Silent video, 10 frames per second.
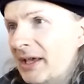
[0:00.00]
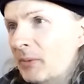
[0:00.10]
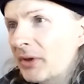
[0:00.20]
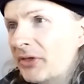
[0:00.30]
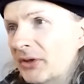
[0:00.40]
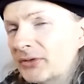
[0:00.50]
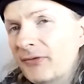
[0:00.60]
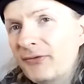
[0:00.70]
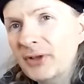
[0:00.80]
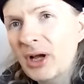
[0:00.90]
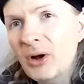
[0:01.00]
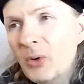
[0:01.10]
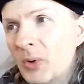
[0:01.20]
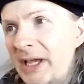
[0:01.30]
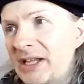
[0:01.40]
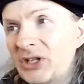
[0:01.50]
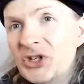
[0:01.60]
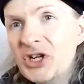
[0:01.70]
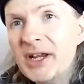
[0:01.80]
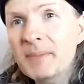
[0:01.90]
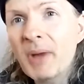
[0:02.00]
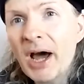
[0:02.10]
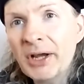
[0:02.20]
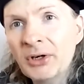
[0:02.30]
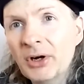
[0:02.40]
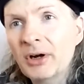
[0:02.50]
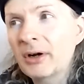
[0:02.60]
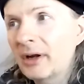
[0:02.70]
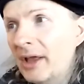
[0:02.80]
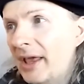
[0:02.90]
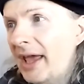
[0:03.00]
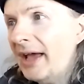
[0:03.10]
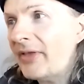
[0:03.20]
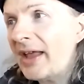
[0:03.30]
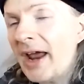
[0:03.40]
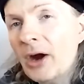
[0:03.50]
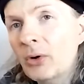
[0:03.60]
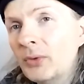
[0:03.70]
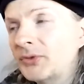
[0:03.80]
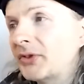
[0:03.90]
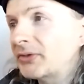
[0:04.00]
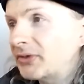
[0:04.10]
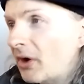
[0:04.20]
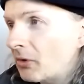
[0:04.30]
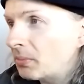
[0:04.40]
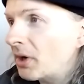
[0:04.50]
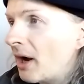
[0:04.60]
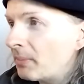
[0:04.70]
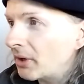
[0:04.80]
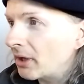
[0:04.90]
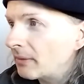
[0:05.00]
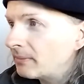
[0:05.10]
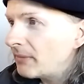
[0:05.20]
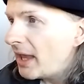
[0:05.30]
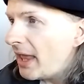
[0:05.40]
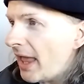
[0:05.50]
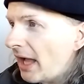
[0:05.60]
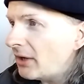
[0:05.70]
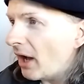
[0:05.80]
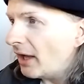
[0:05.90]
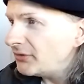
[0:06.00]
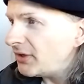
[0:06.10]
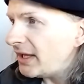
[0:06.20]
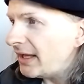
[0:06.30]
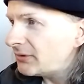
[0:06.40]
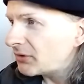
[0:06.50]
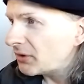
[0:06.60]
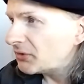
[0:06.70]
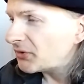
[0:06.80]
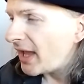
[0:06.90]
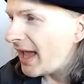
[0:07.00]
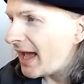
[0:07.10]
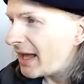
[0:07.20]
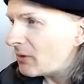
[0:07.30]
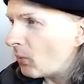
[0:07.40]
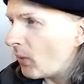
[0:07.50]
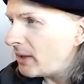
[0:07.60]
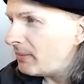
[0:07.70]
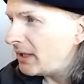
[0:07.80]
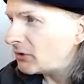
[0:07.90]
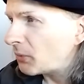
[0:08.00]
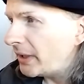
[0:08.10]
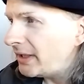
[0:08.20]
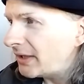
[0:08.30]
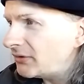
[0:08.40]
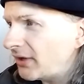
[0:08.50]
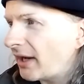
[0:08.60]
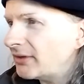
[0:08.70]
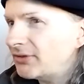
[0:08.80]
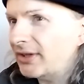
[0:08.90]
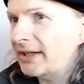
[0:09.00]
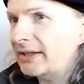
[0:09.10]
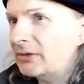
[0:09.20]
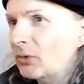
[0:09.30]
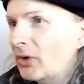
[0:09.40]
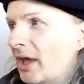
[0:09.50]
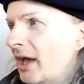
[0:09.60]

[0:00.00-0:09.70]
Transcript: with this flow in G minor. And that heralds the song proper. And Ozzy enters at 1 minute 29 seconds in